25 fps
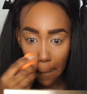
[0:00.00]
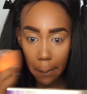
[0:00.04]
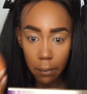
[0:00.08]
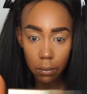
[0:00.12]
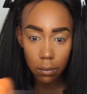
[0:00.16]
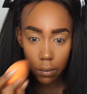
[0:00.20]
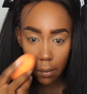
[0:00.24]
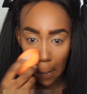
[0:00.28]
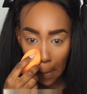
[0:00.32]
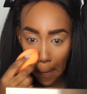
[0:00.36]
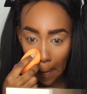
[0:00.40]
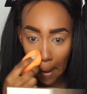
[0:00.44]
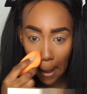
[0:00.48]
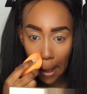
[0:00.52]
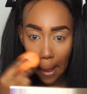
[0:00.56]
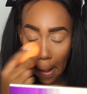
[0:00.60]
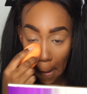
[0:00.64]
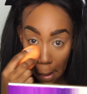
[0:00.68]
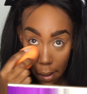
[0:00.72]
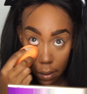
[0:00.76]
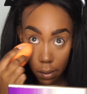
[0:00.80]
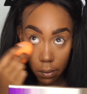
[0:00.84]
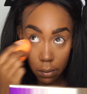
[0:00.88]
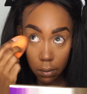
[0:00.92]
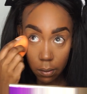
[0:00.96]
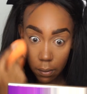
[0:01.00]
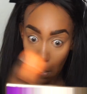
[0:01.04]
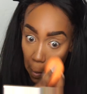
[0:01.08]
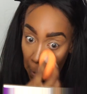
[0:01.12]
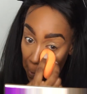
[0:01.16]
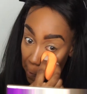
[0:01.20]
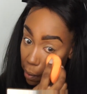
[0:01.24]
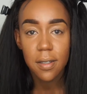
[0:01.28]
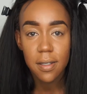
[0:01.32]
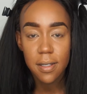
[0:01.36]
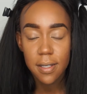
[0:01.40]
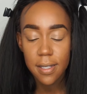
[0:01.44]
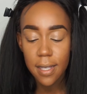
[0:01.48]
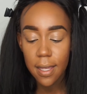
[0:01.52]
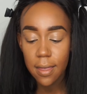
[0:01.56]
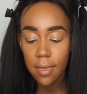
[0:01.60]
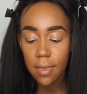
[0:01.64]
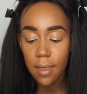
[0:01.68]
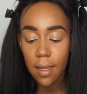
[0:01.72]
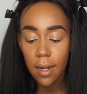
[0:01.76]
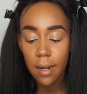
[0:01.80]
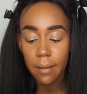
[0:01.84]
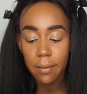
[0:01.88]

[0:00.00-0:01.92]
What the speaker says: following. To set that,